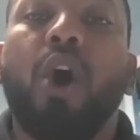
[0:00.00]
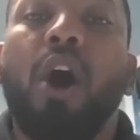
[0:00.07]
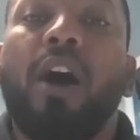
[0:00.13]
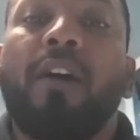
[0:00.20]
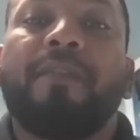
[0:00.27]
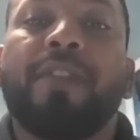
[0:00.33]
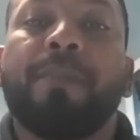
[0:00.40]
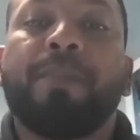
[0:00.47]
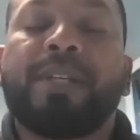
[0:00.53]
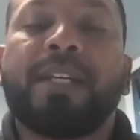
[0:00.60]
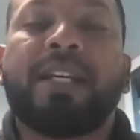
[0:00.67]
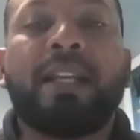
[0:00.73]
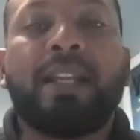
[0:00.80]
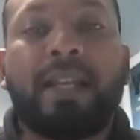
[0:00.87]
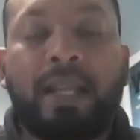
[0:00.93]
of the
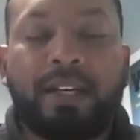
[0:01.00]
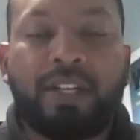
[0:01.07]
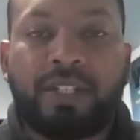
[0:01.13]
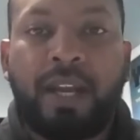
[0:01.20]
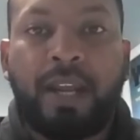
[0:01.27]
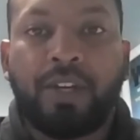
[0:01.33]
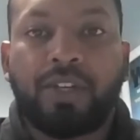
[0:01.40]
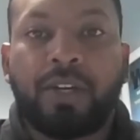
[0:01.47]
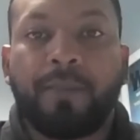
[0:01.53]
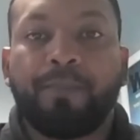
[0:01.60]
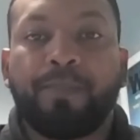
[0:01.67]
particular legislation.